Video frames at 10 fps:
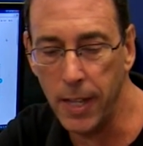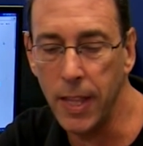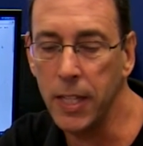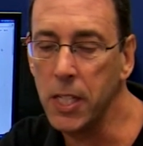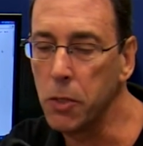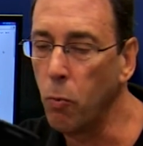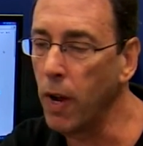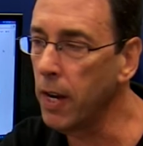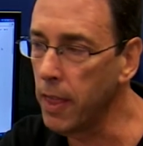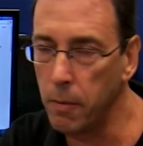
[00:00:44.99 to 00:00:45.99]
This is one
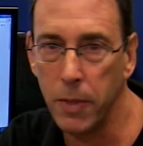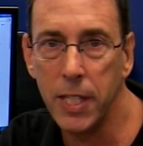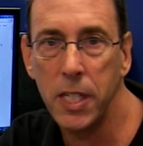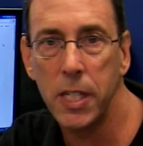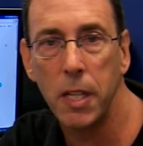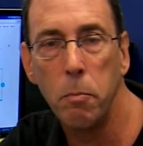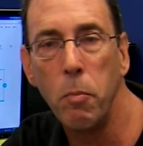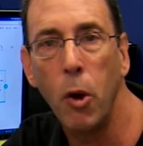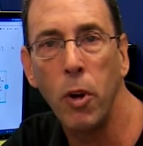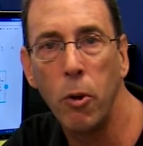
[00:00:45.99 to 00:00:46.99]
of them. This is the
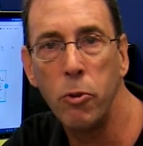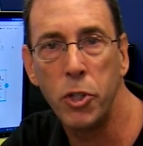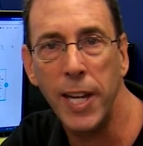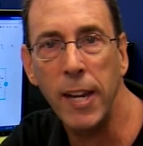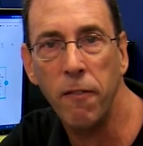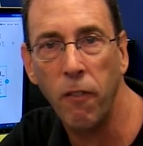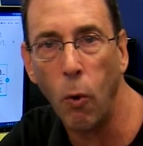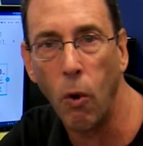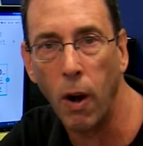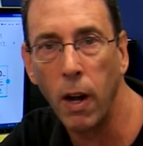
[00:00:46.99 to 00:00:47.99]
Moto
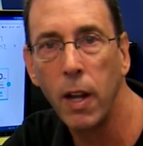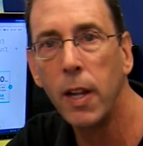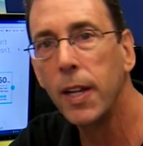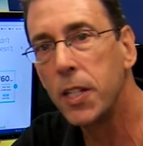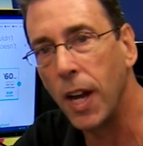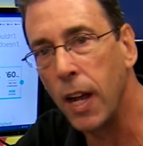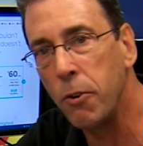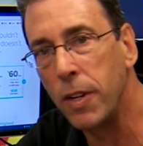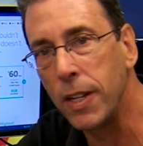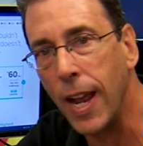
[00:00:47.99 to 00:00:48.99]
G4. It's
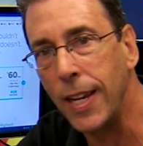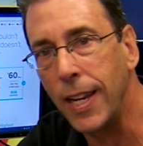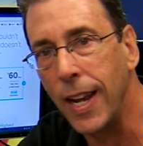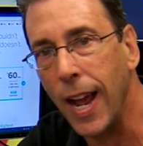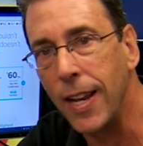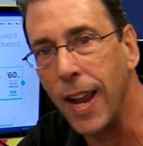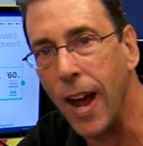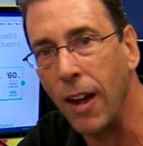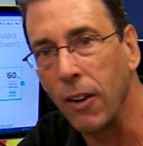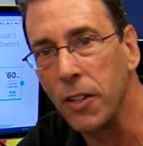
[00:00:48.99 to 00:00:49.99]

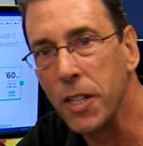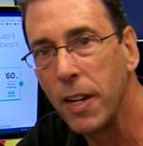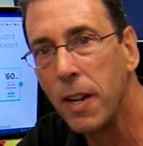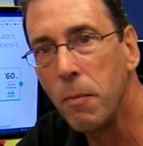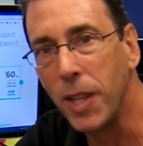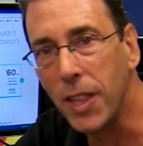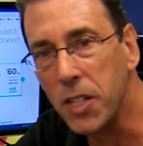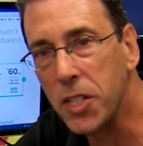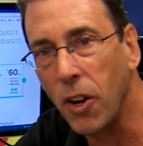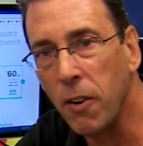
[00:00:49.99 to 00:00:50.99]
$199, but the
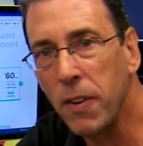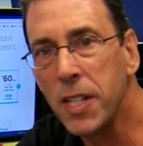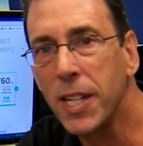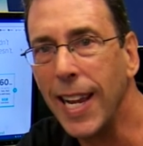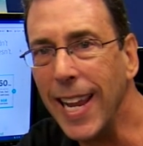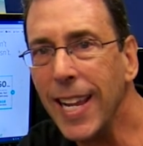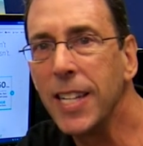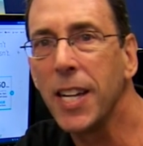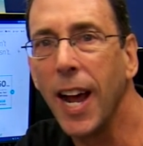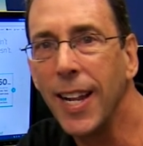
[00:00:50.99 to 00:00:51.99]
service
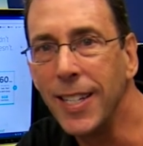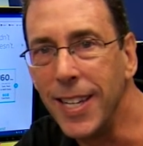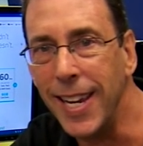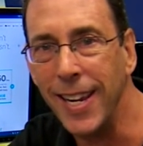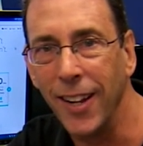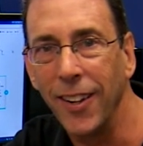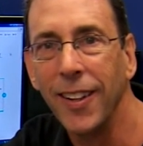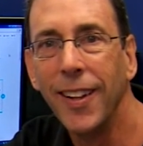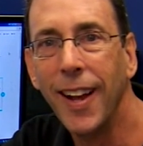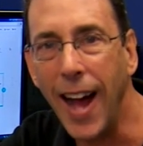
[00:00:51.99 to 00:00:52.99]
is a deal.
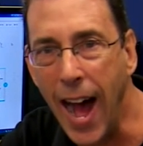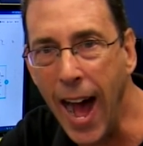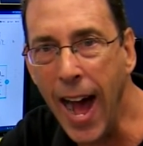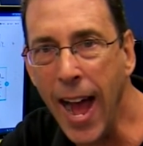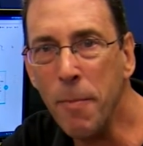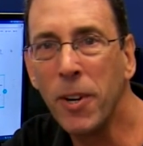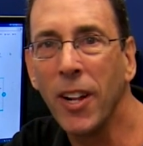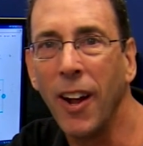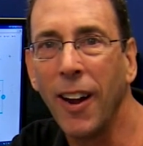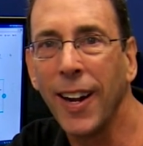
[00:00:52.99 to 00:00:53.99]
I'm
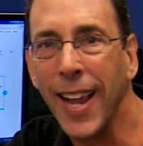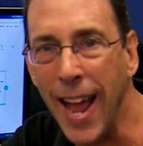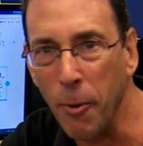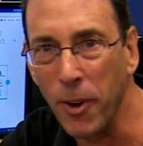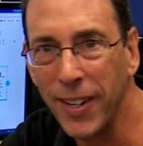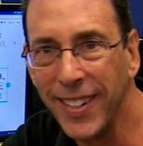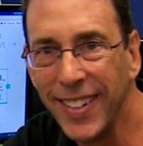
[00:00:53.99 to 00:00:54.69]
Clark Howard.